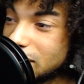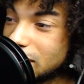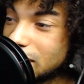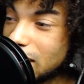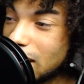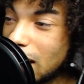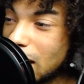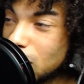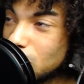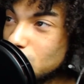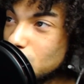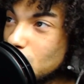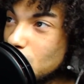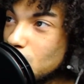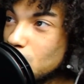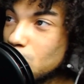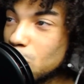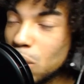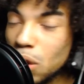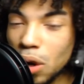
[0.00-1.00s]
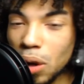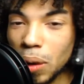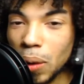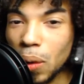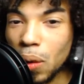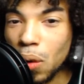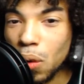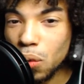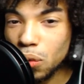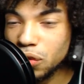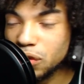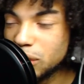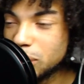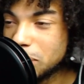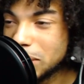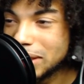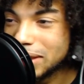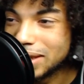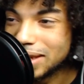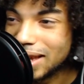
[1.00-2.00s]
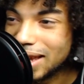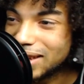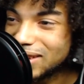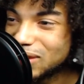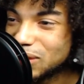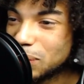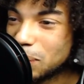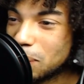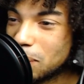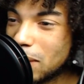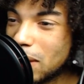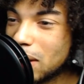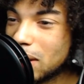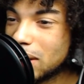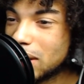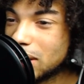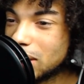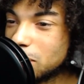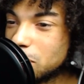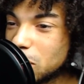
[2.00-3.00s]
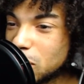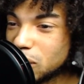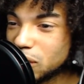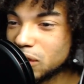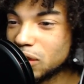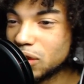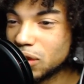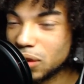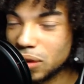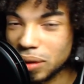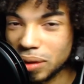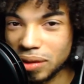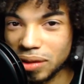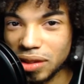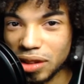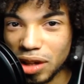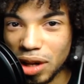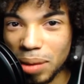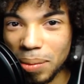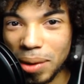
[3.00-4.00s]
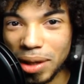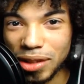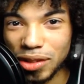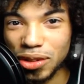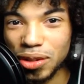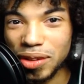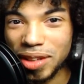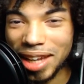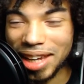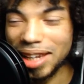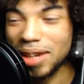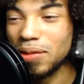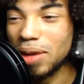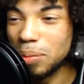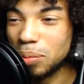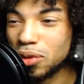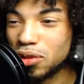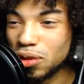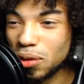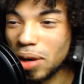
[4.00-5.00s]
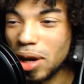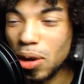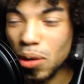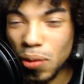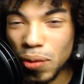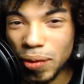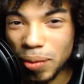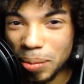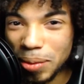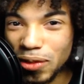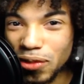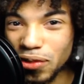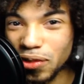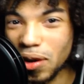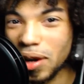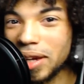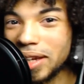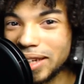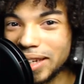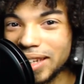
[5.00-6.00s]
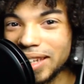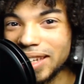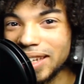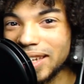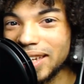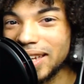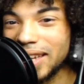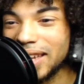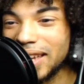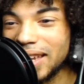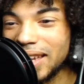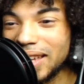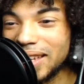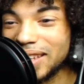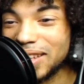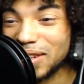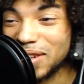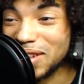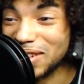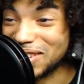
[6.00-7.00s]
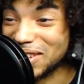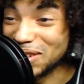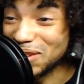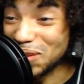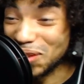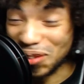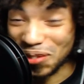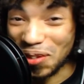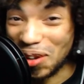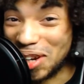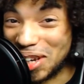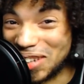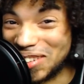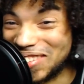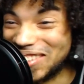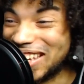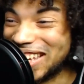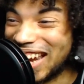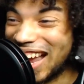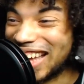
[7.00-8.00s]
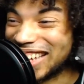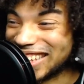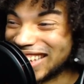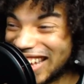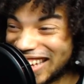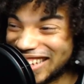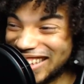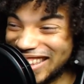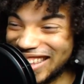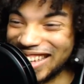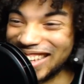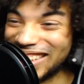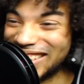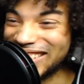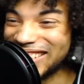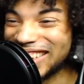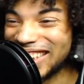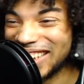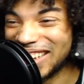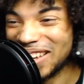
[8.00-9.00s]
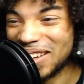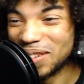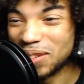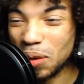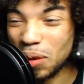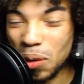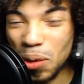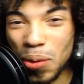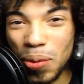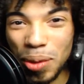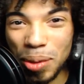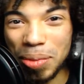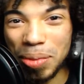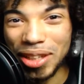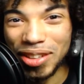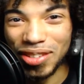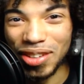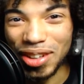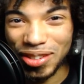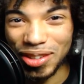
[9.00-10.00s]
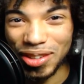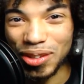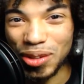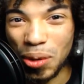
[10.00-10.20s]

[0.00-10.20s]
I don't know who should be the next person to come on to Danganronpa Showdown. Who would be fun? Because this was fun as shit. I liked this. So who would be just as cool?